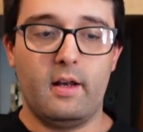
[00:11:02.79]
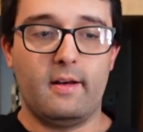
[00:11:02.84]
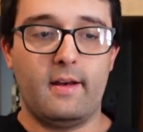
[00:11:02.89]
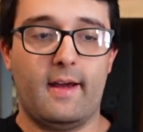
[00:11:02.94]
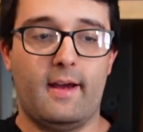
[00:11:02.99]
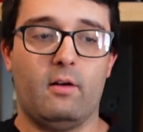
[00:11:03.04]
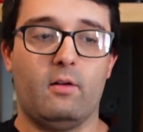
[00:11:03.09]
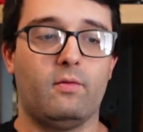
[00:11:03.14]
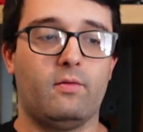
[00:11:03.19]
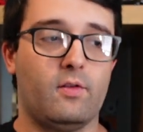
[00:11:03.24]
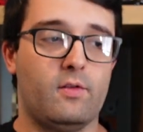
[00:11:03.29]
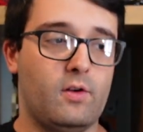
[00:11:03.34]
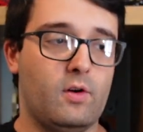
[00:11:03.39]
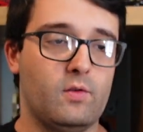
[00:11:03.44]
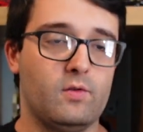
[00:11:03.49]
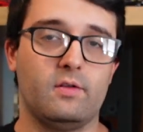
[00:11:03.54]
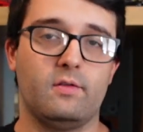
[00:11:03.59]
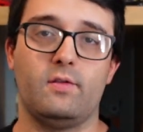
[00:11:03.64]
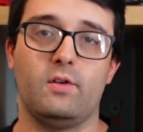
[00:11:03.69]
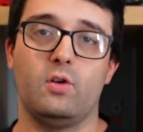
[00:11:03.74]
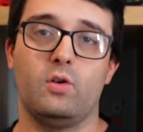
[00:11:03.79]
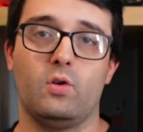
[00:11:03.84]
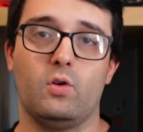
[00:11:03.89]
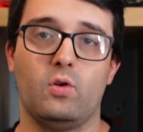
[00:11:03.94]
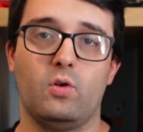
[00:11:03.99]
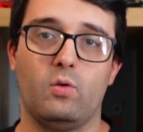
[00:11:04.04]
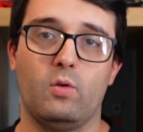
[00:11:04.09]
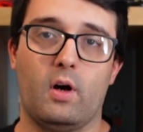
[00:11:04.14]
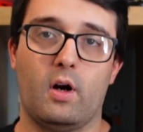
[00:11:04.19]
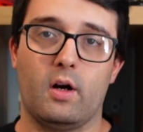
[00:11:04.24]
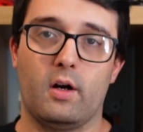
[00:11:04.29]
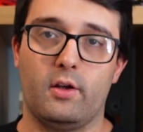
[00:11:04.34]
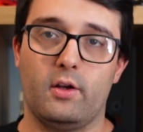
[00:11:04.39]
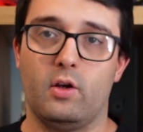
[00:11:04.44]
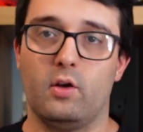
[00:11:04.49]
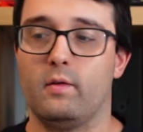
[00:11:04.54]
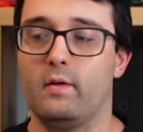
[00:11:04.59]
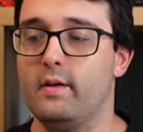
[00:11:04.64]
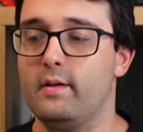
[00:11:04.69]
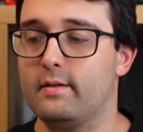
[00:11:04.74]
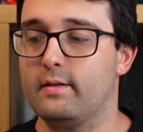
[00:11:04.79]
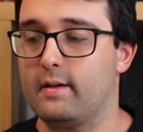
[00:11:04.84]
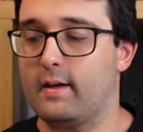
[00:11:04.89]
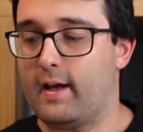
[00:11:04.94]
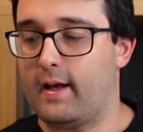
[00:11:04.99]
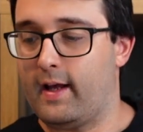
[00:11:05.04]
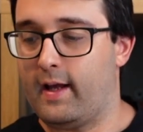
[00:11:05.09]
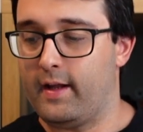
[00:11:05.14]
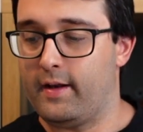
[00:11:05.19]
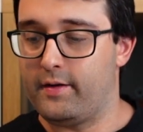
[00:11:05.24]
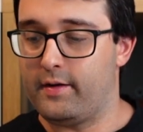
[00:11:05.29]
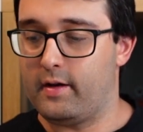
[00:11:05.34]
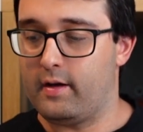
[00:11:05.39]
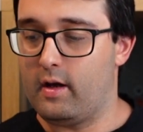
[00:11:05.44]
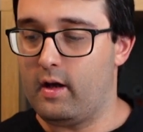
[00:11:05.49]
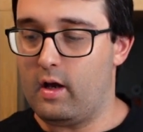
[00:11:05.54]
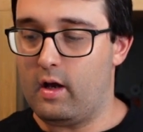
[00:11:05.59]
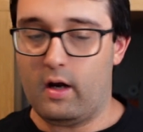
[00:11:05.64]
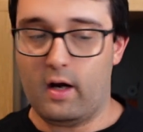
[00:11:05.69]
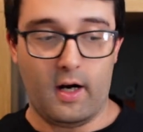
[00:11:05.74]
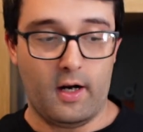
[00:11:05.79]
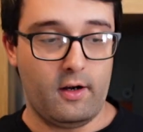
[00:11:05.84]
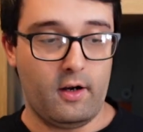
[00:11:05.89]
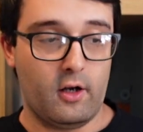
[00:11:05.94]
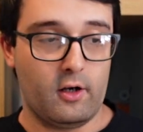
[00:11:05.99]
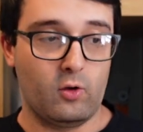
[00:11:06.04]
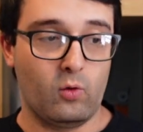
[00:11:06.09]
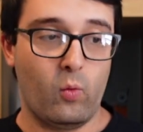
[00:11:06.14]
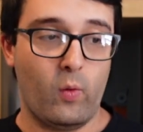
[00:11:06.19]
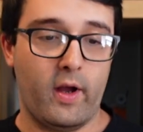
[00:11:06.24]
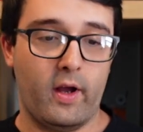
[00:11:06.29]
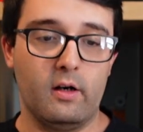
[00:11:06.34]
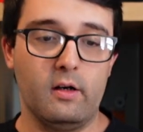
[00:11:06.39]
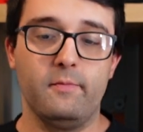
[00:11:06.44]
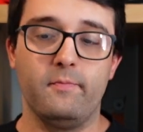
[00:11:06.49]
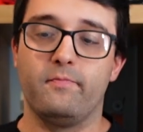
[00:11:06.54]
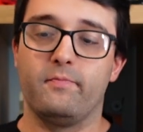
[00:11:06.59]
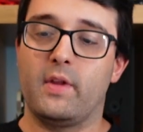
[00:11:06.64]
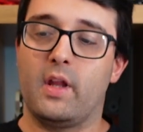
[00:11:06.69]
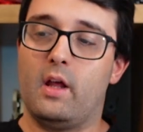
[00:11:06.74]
Now for those of you who are curious and are not aware,